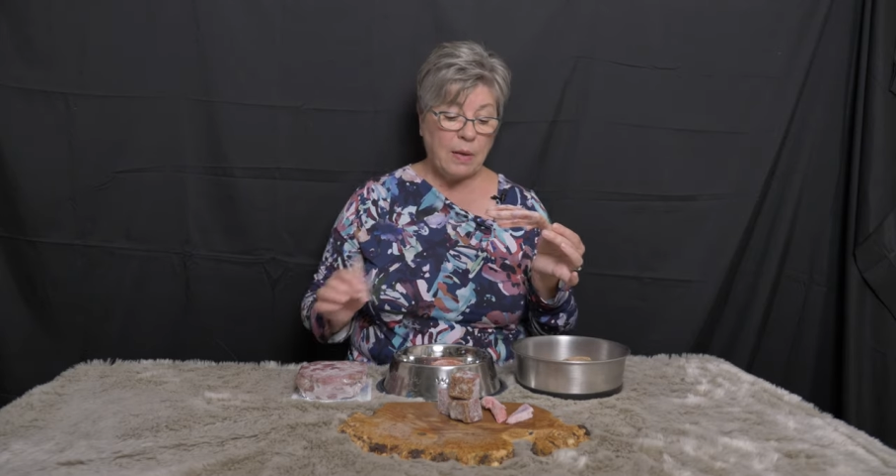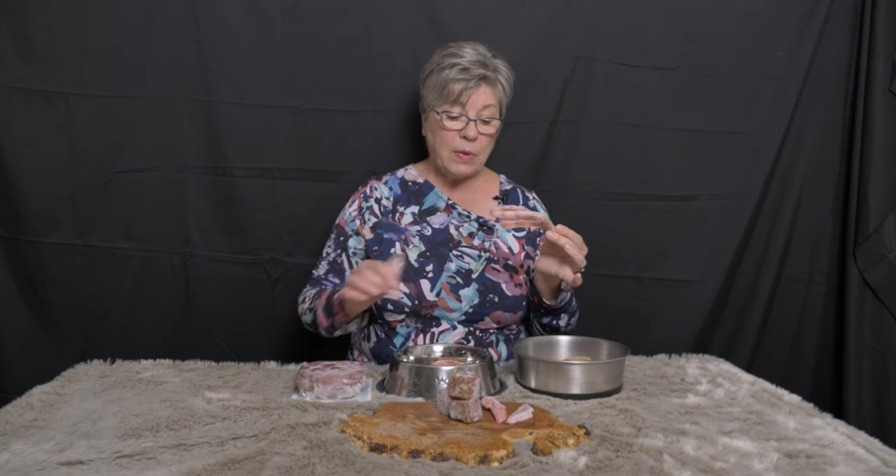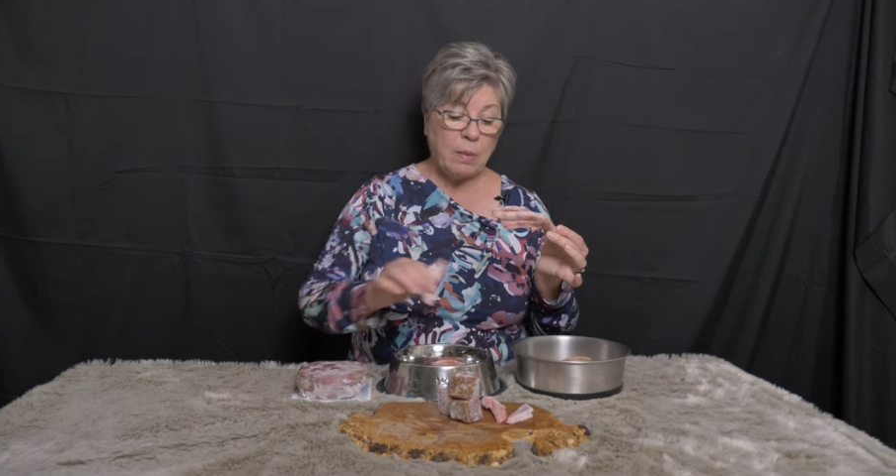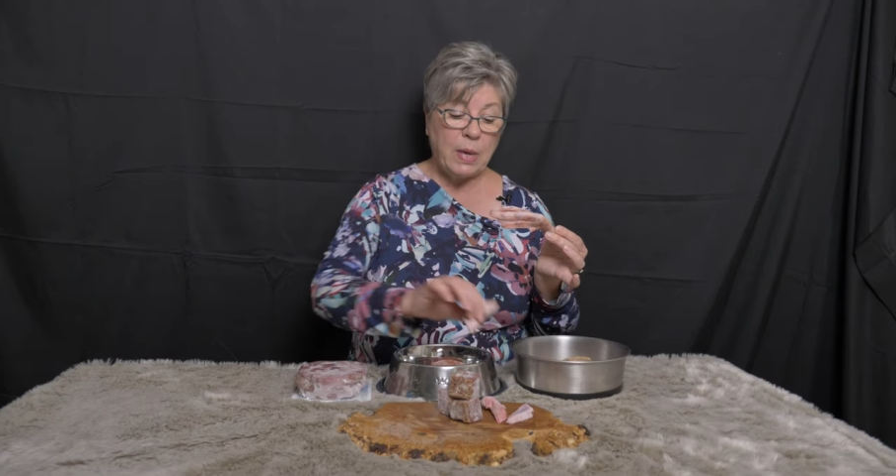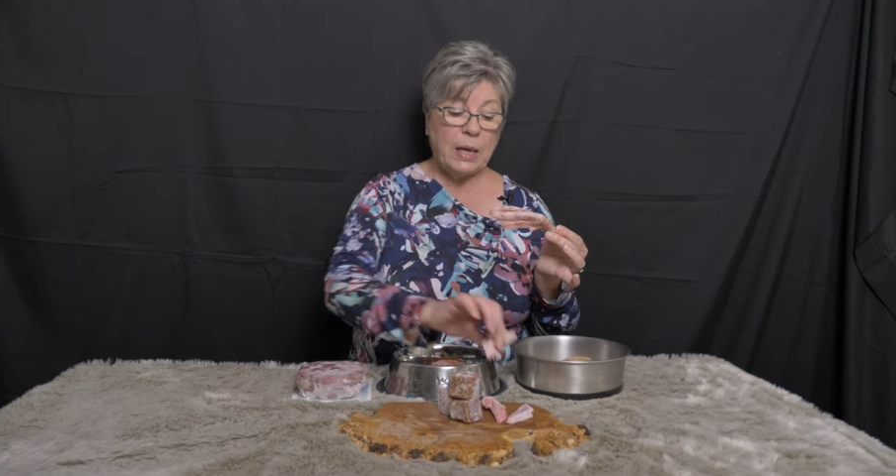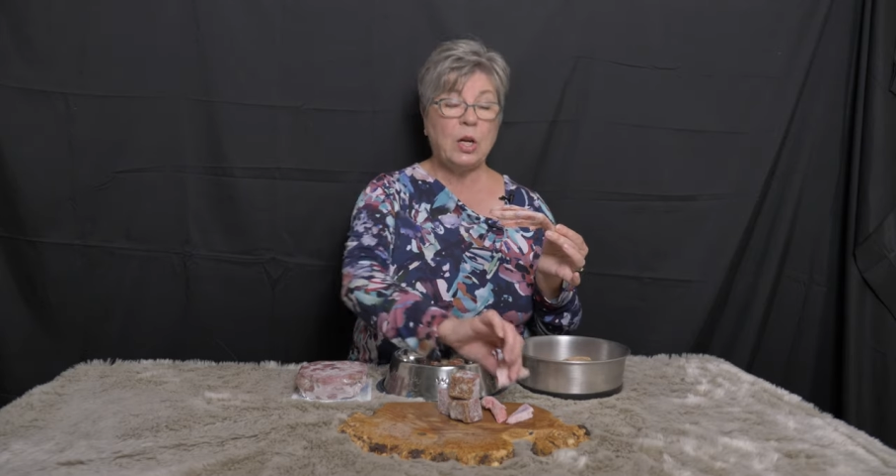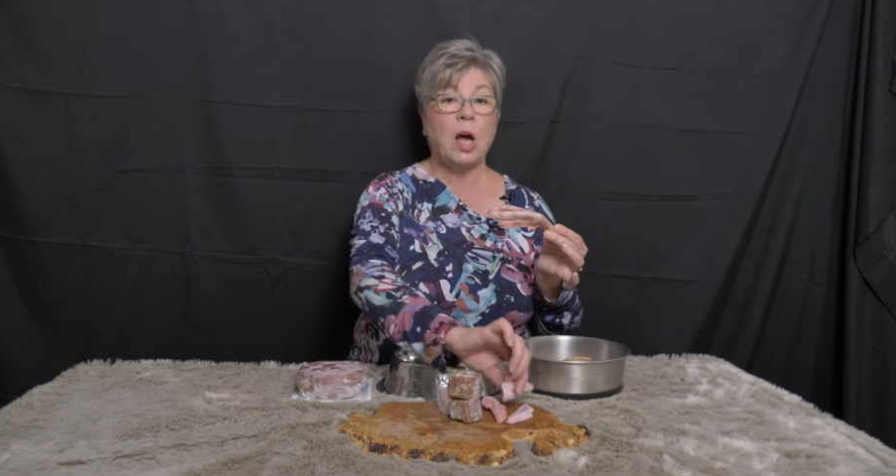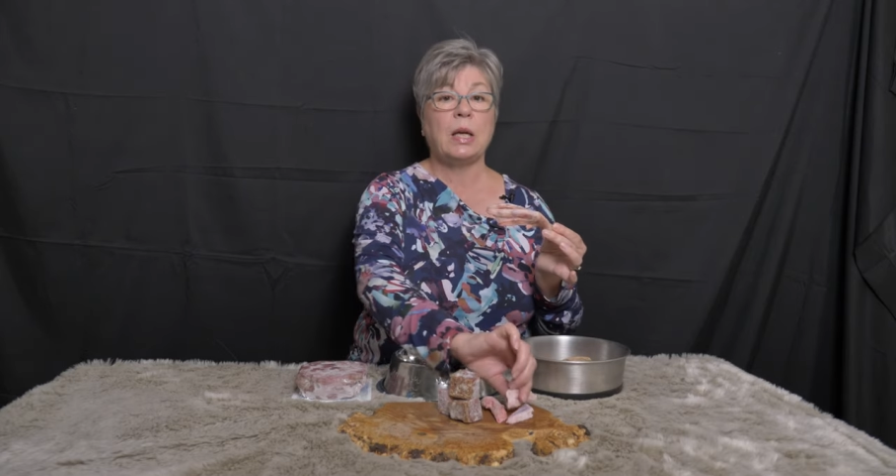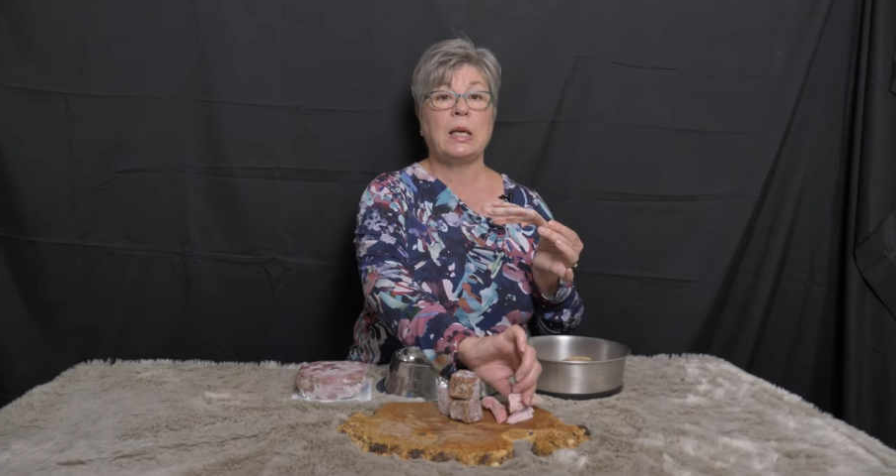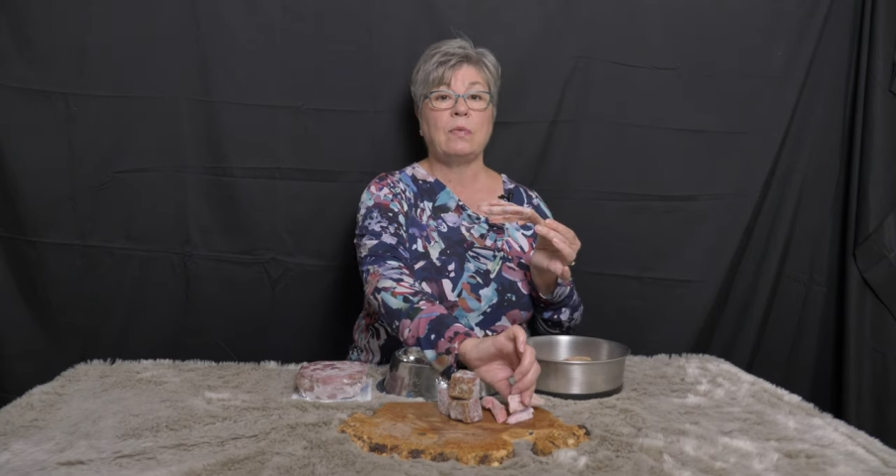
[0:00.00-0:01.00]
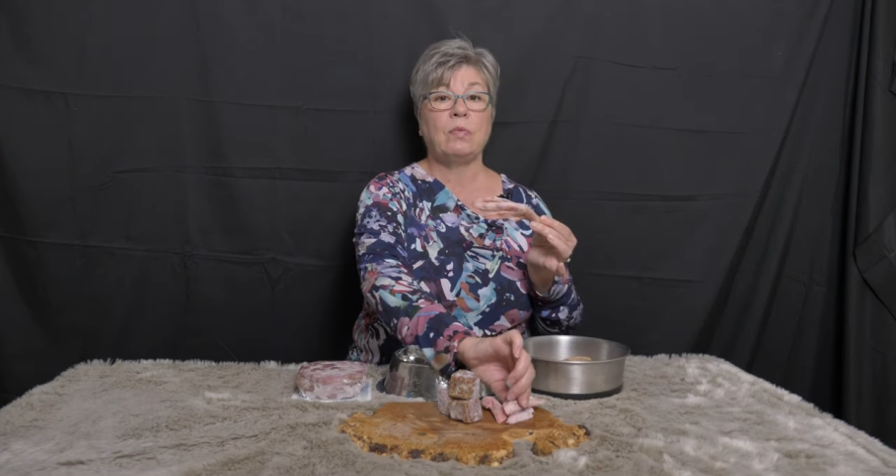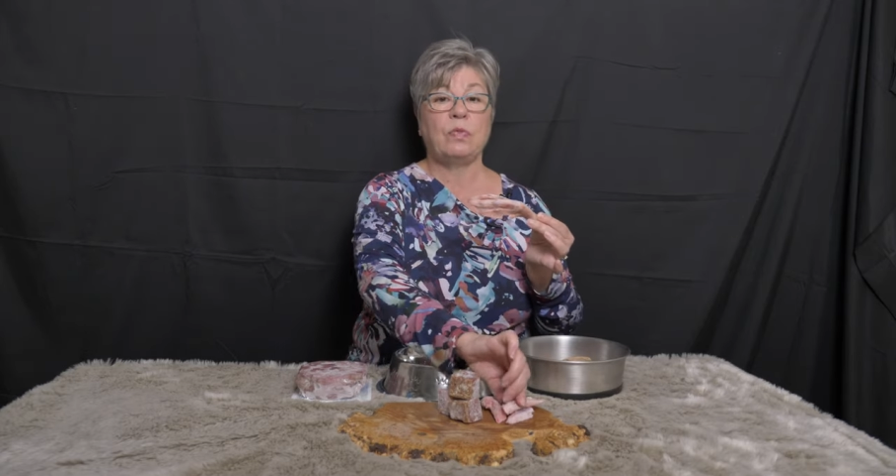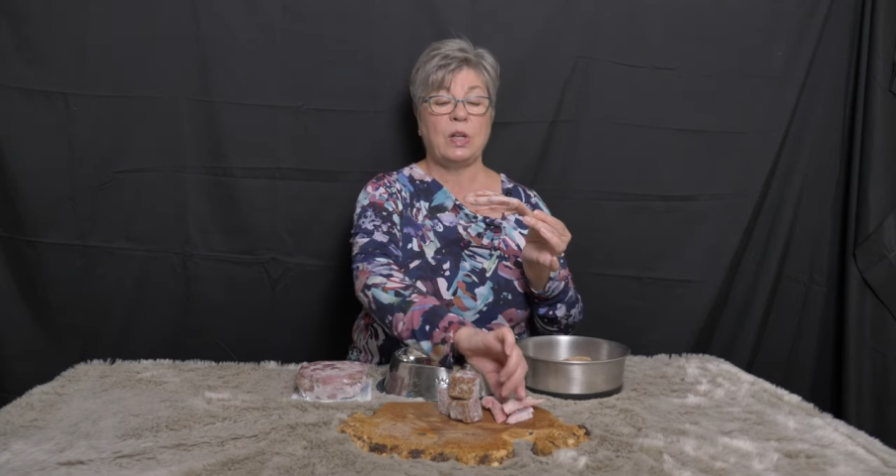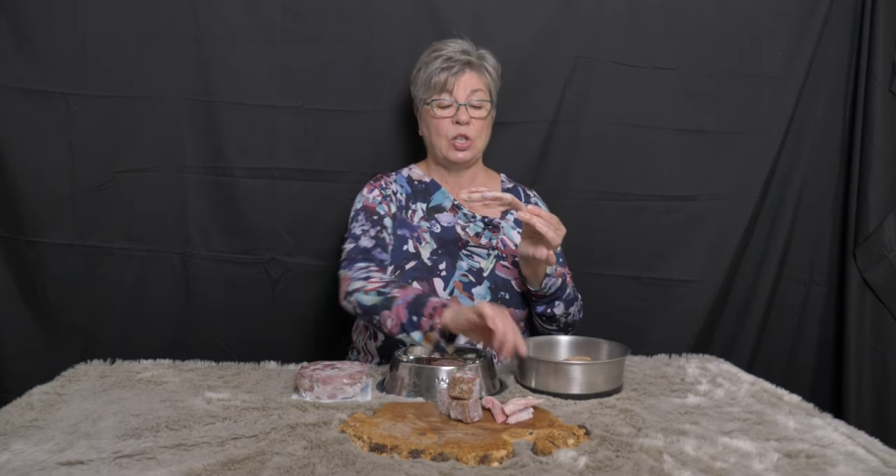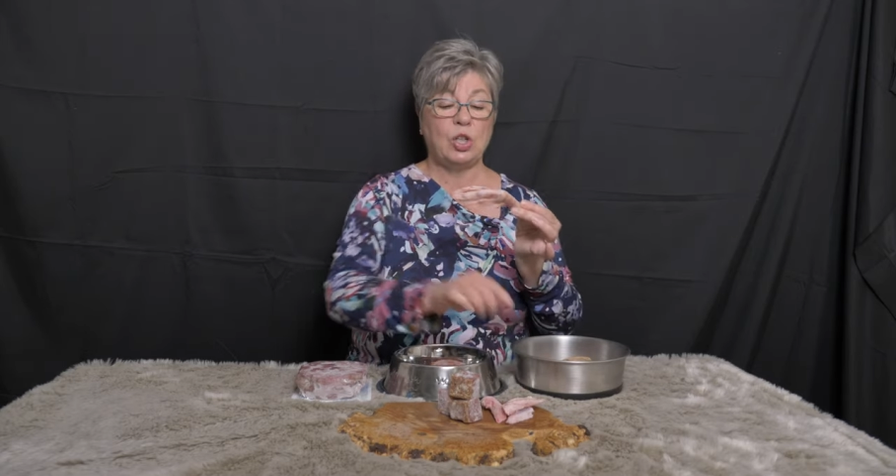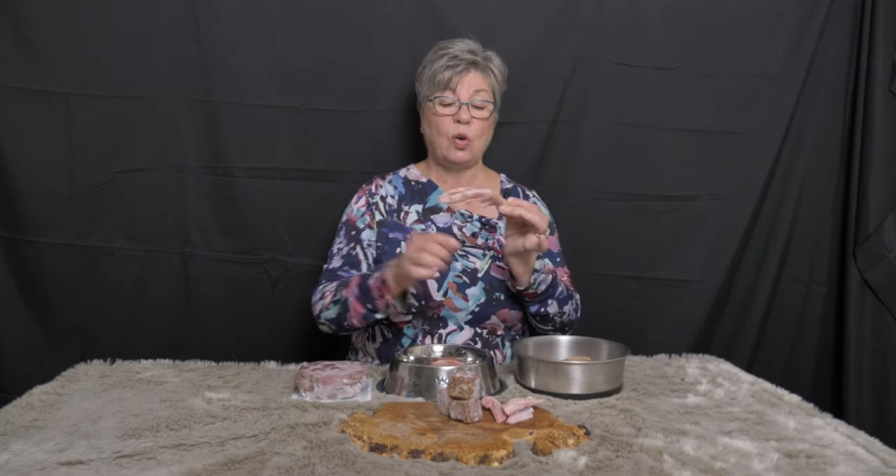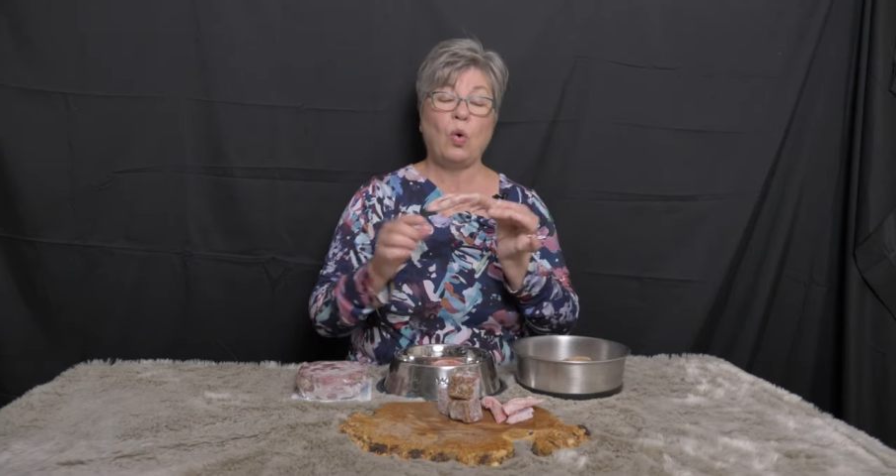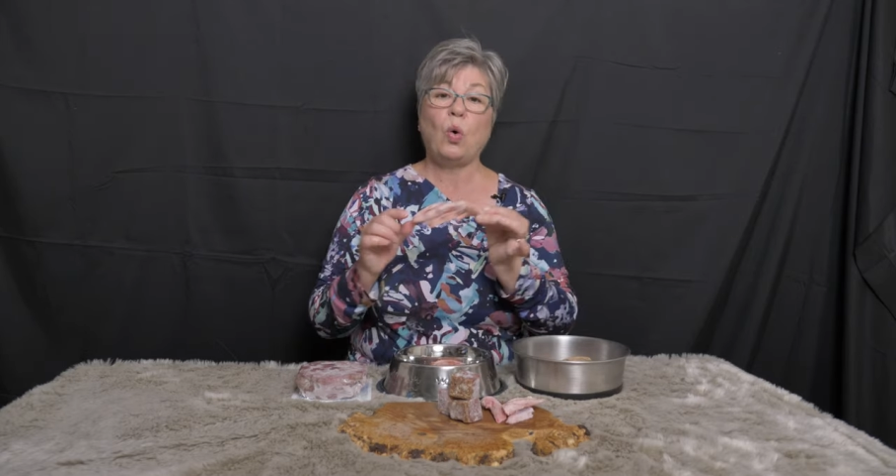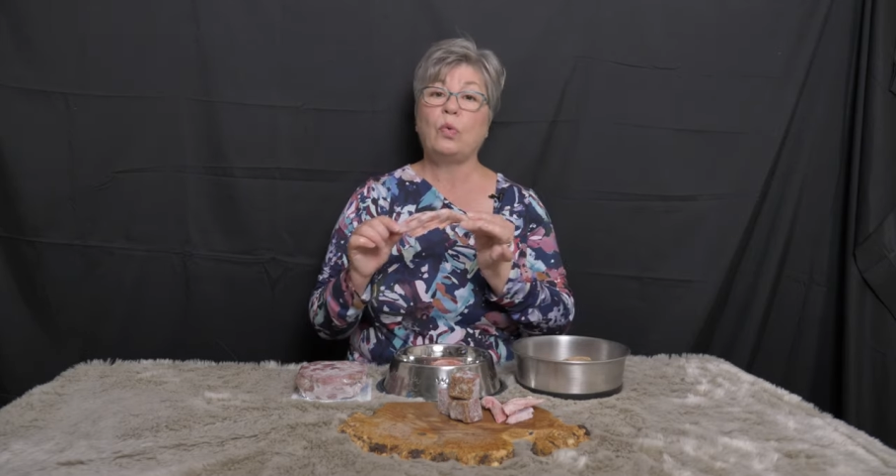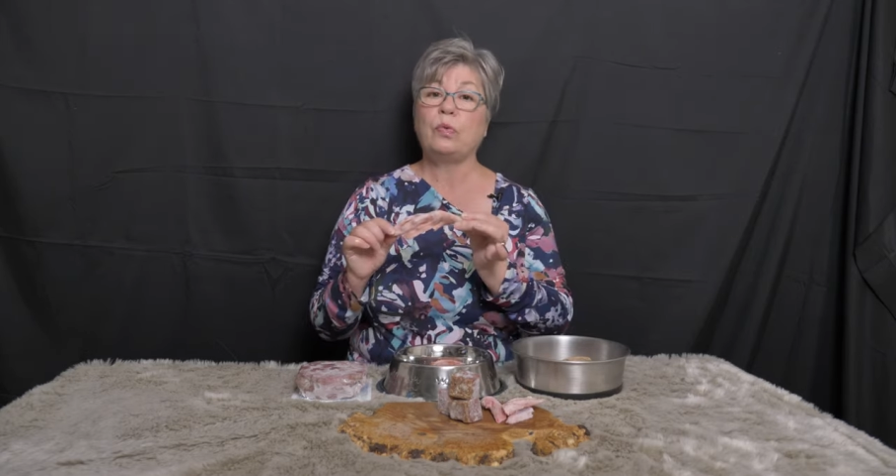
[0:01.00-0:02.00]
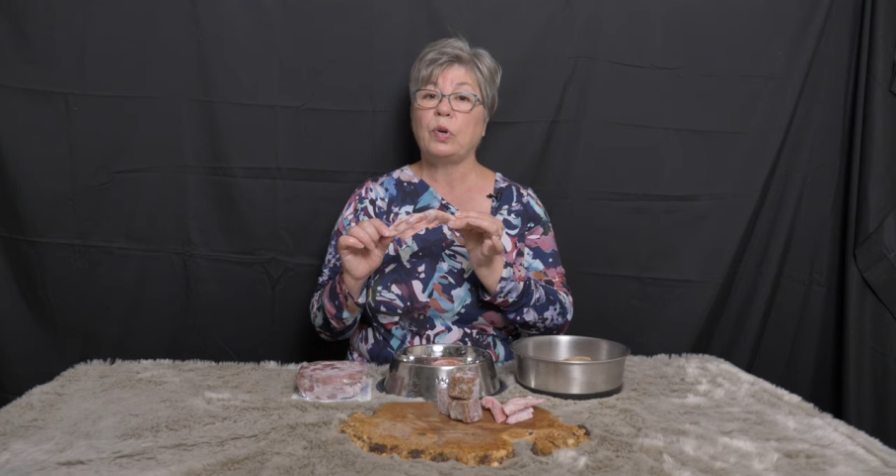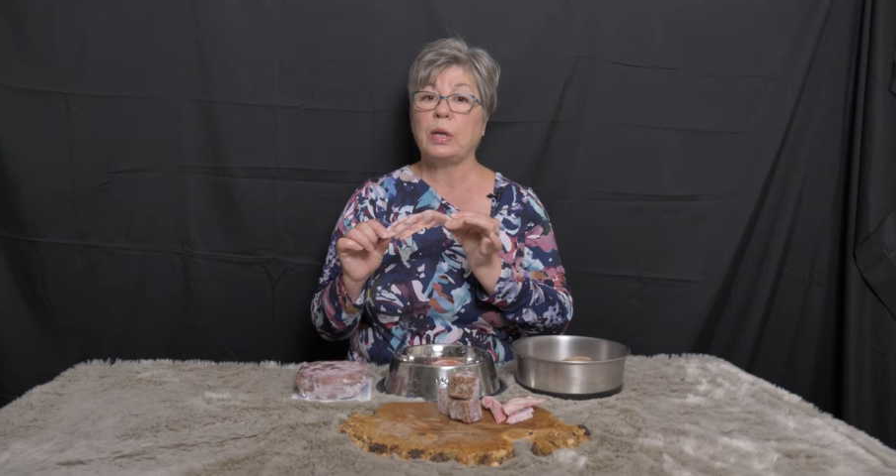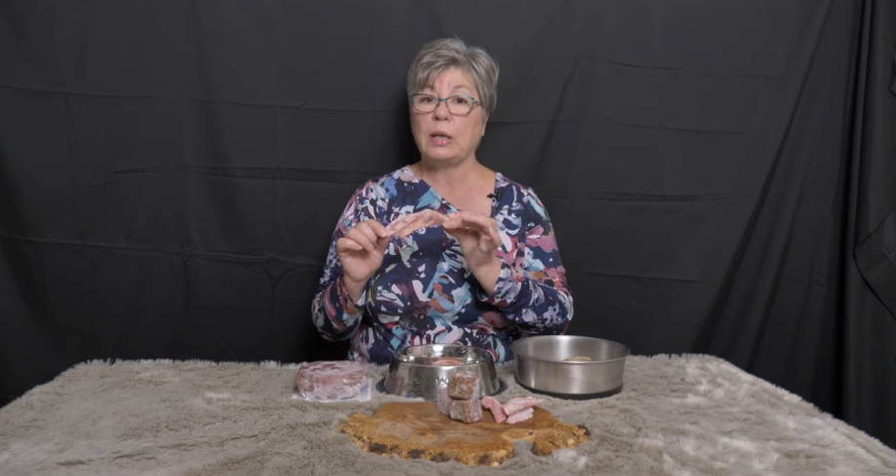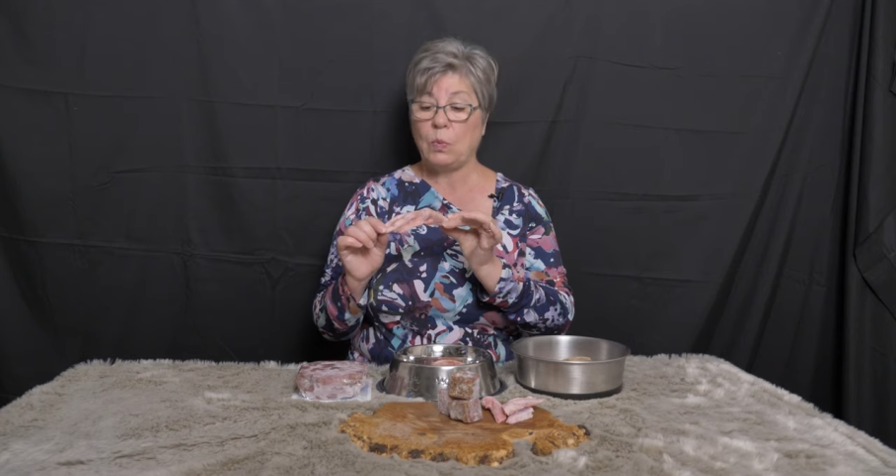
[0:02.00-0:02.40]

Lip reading: and they may not even finish the whole foot